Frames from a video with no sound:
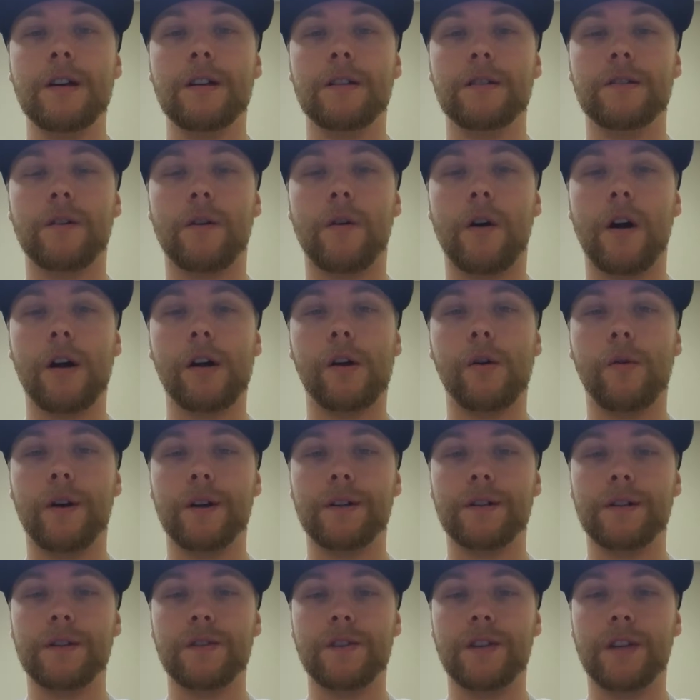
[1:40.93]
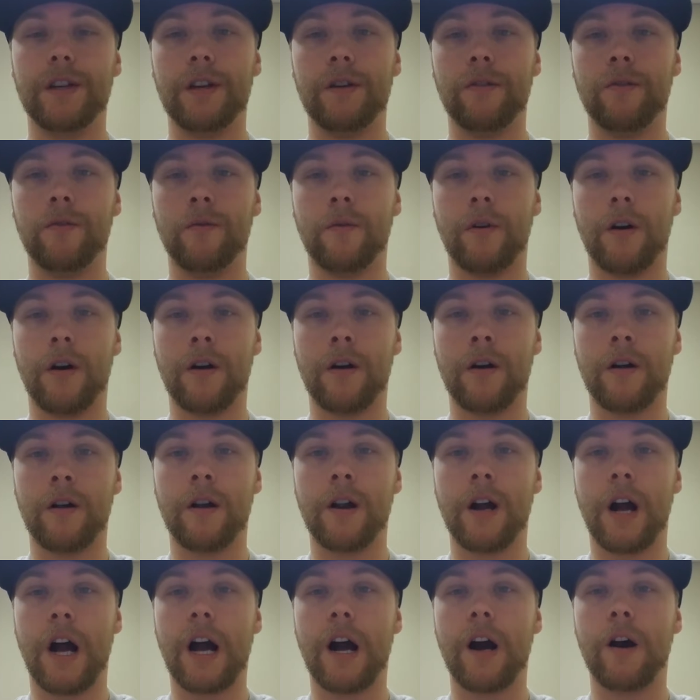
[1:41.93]
So our questions to you
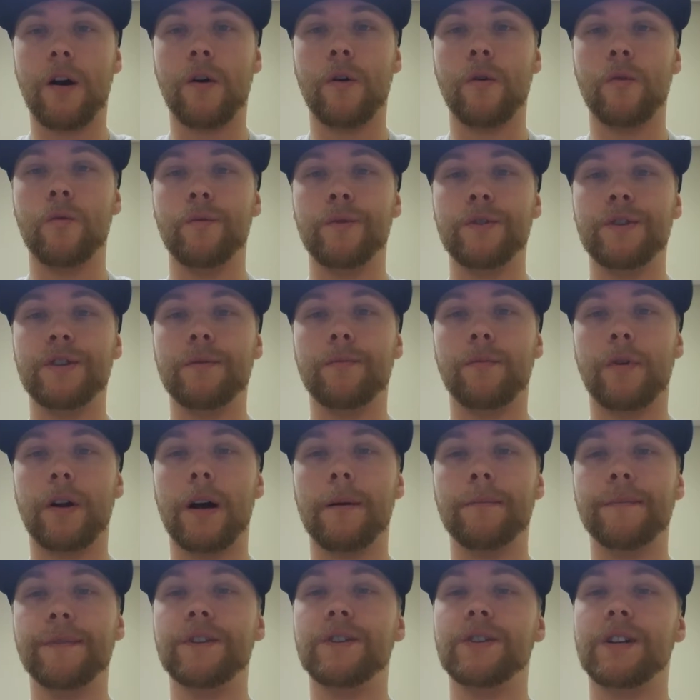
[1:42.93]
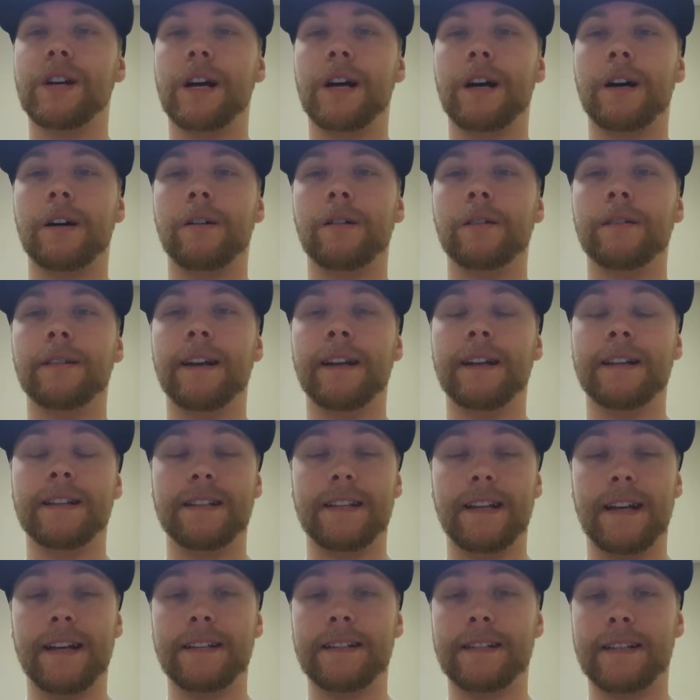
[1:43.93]
are: how would you prompt a child that is
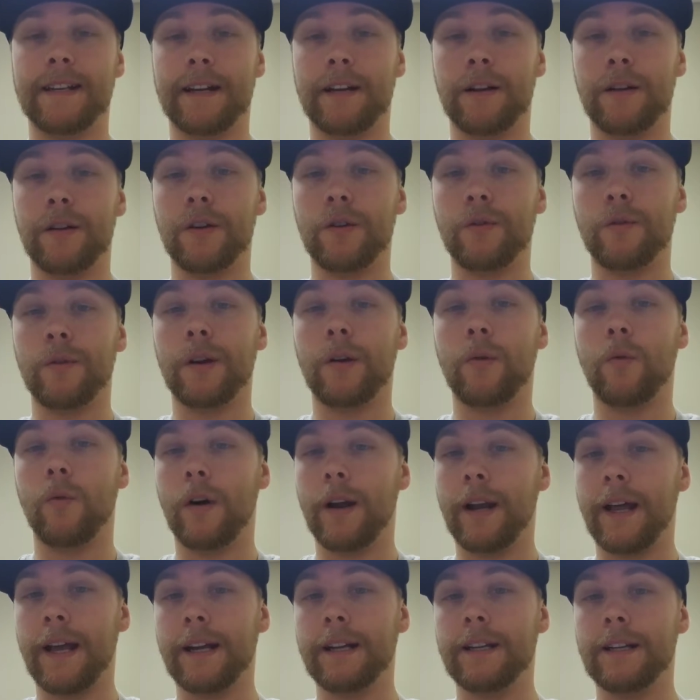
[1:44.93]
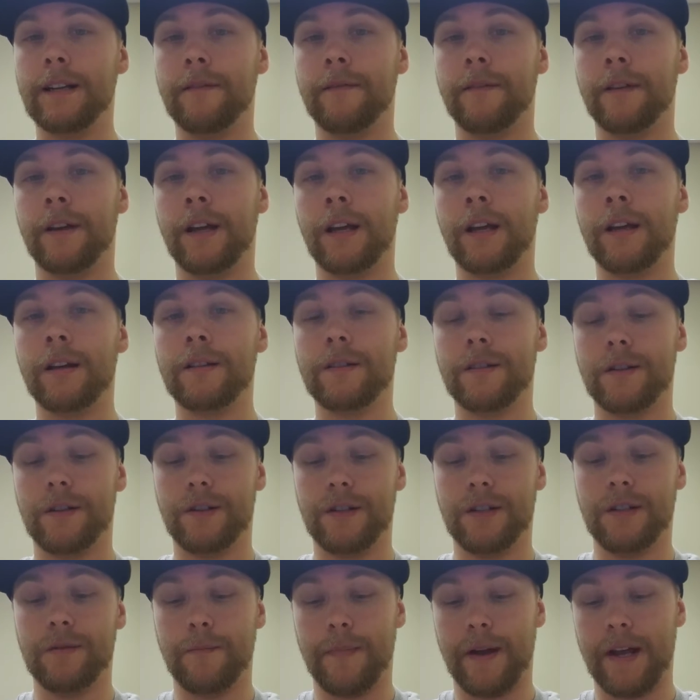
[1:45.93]
dead set on doing one activity, such
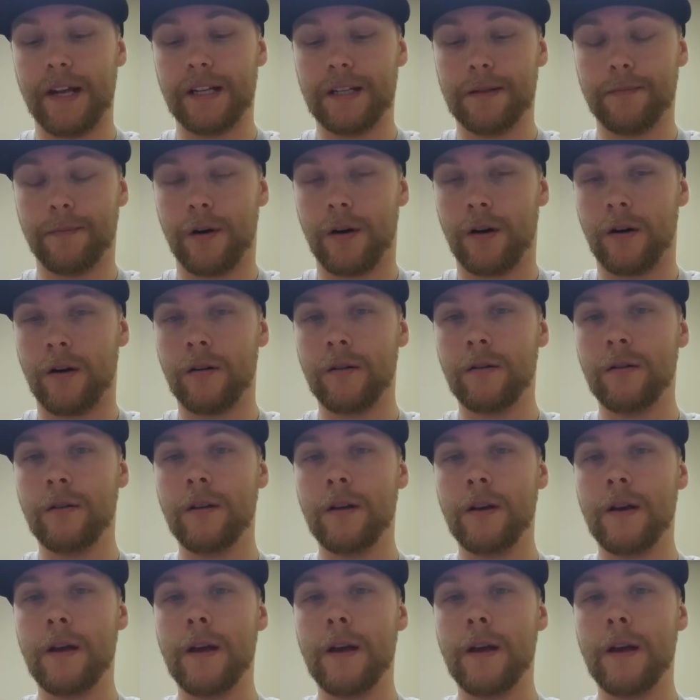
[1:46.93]
as baseball,